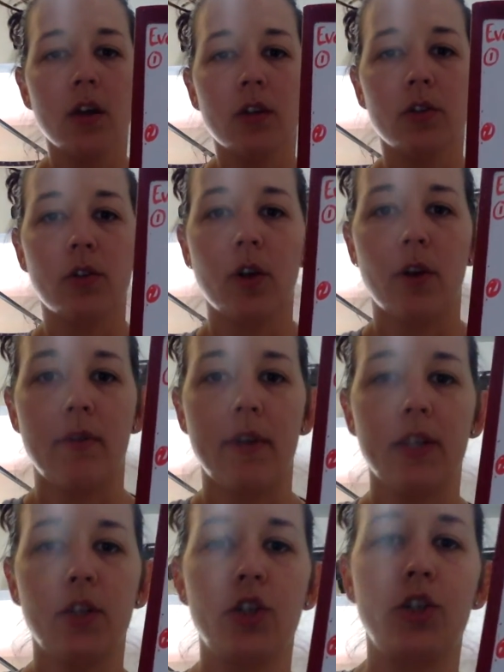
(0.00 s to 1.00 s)
So
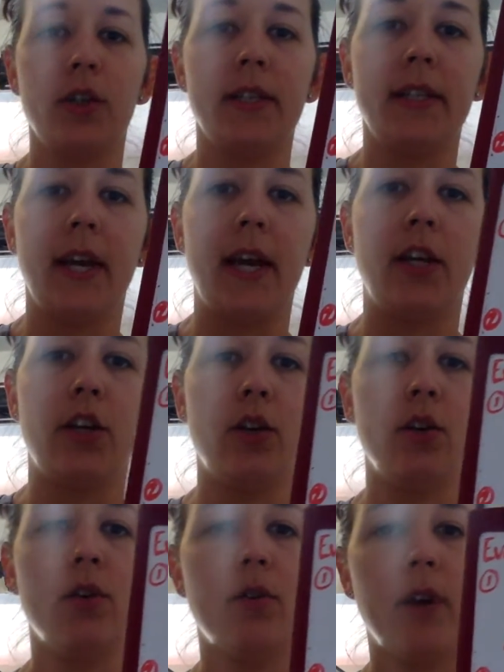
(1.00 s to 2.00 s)
this should take
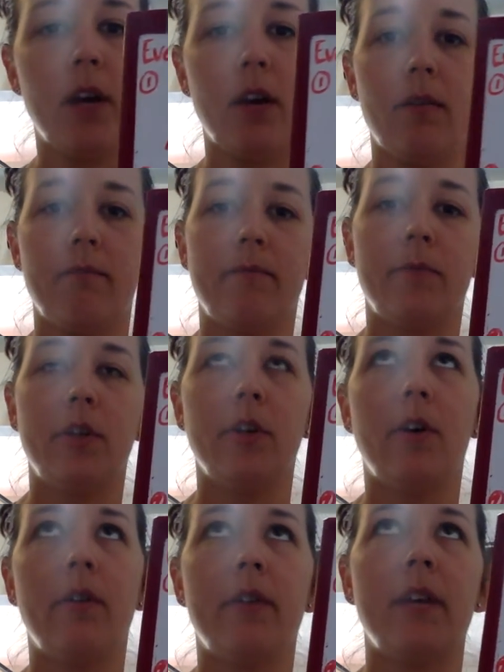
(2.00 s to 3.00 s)
you
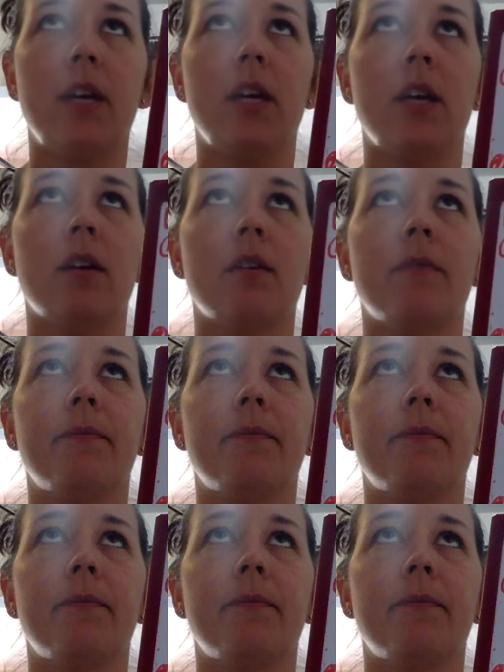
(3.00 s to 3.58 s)
till the